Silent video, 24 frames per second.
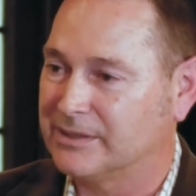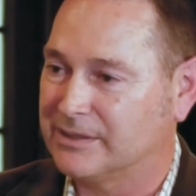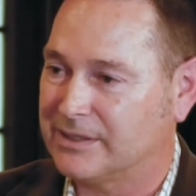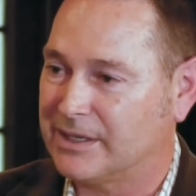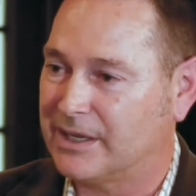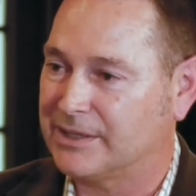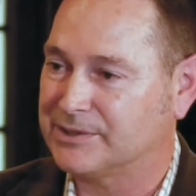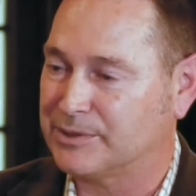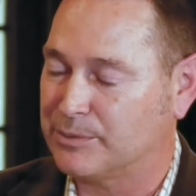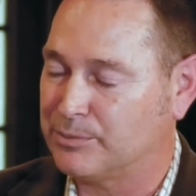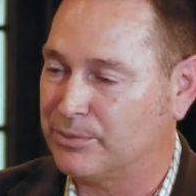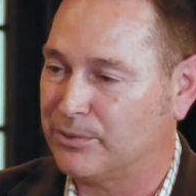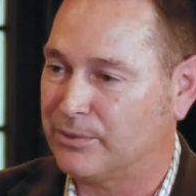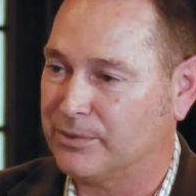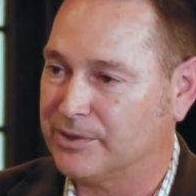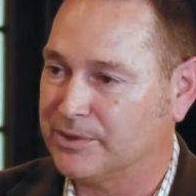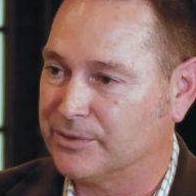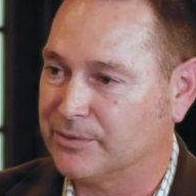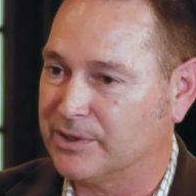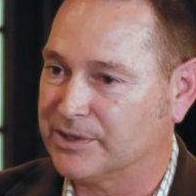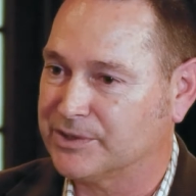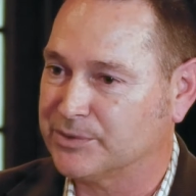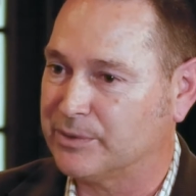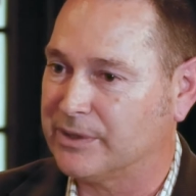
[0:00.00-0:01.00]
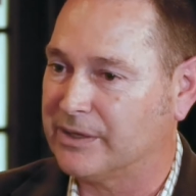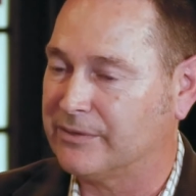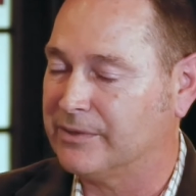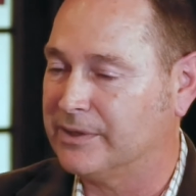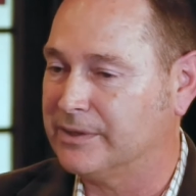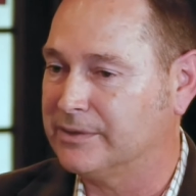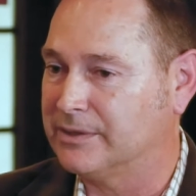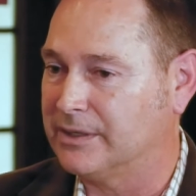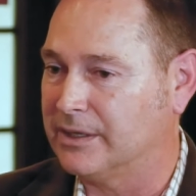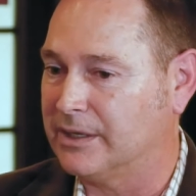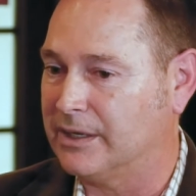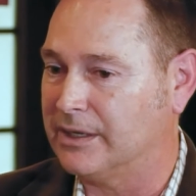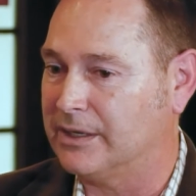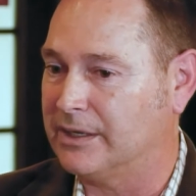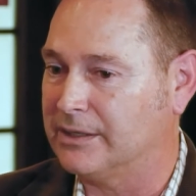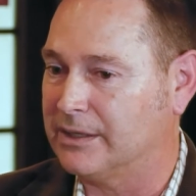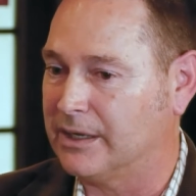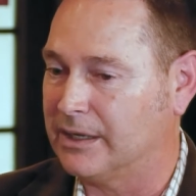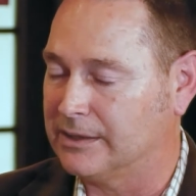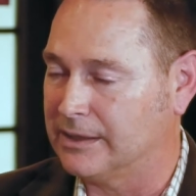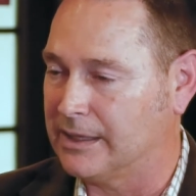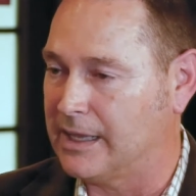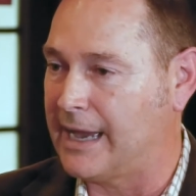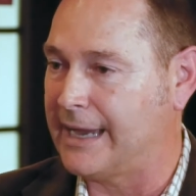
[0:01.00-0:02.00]
That's important to us. We have
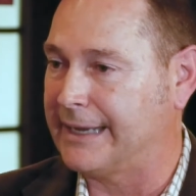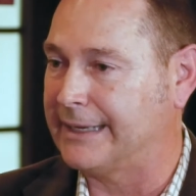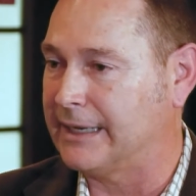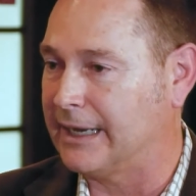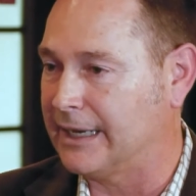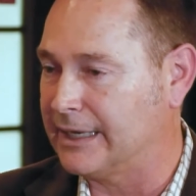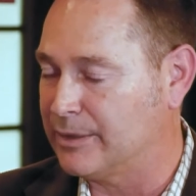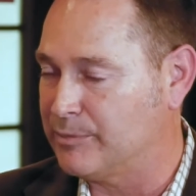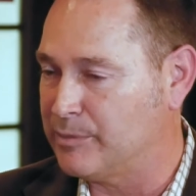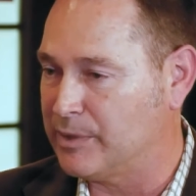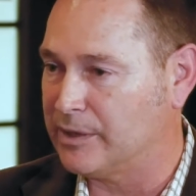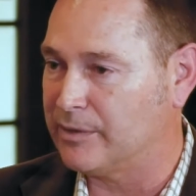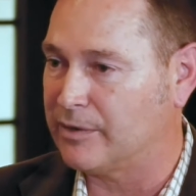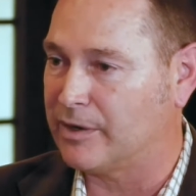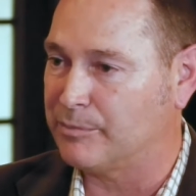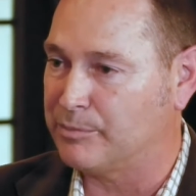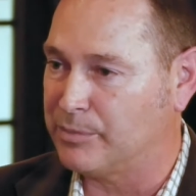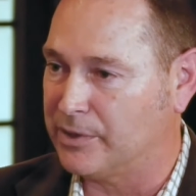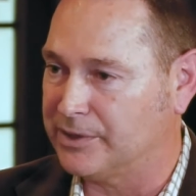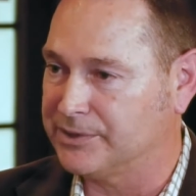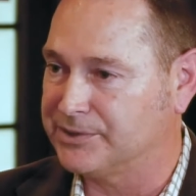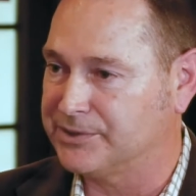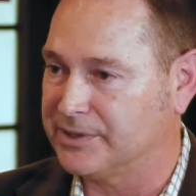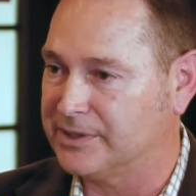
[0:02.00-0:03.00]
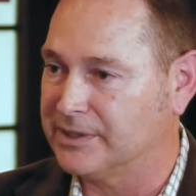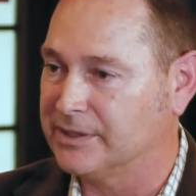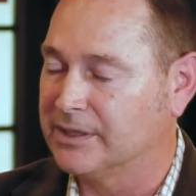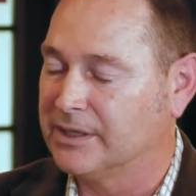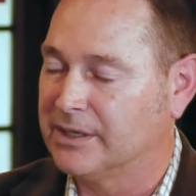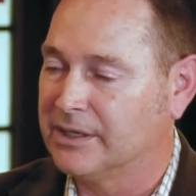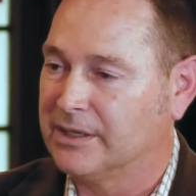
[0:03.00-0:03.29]
a line item in our budget.